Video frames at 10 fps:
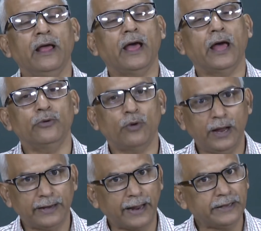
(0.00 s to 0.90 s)
and while
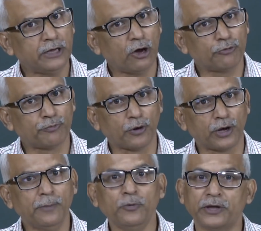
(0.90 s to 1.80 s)
writing our
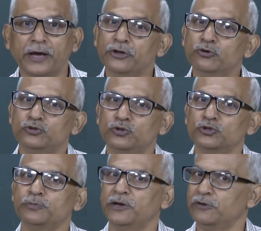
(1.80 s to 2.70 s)
program we can use those
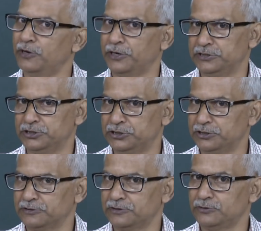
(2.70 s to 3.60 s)
particular
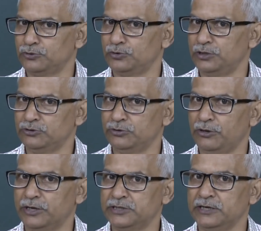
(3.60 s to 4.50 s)
registers. So, that is why you
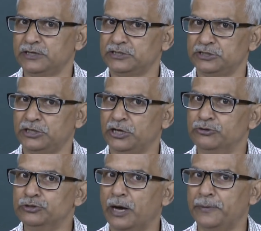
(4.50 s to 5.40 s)
are saying this is the
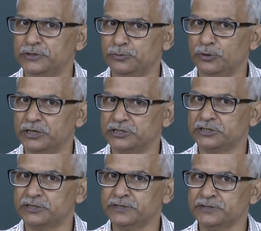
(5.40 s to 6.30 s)
user visible
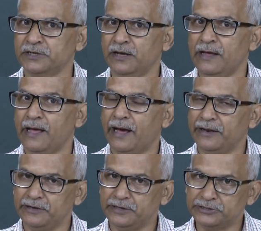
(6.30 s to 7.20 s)
registers,
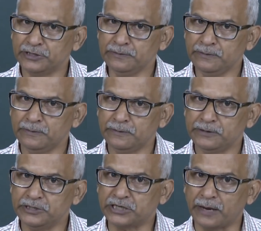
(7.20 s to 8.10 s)
and
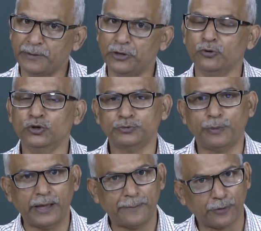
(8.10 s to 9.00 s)
these can be used
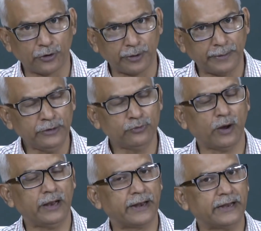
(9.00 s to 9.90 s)
by a programmer
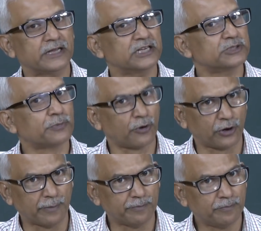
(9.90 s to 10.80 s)
while writing his program.